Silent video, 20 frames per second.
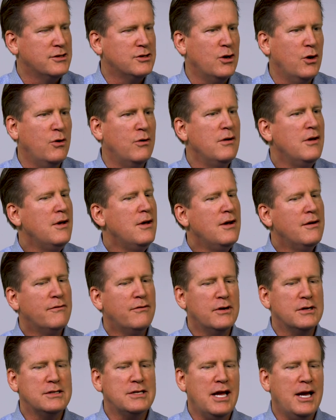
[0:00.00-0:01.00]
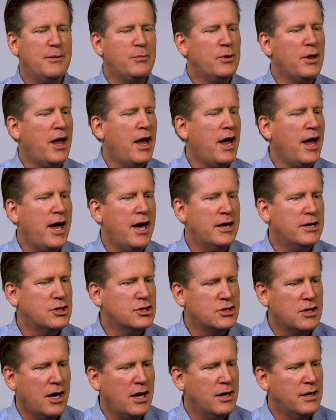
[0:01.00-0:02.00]
So, for example, I had a
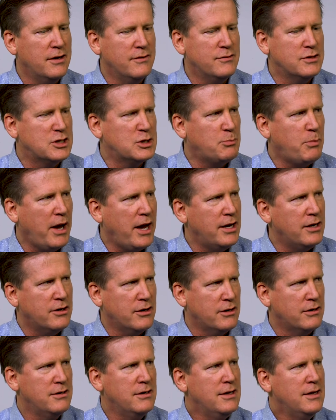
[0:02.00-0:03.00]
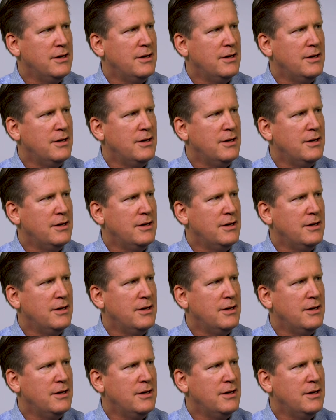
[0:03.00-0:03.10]
shot of a spider